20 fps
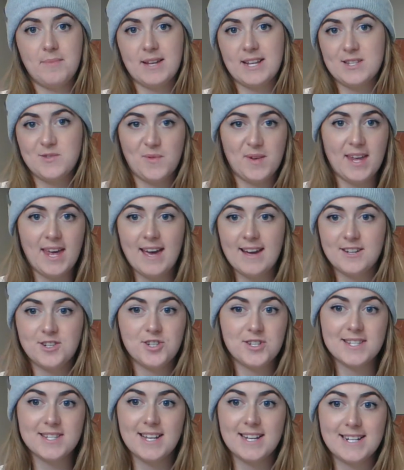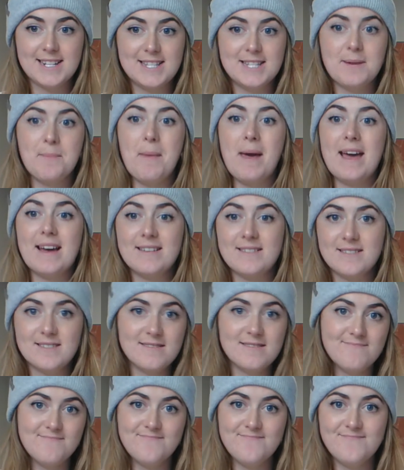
because we can't just like demand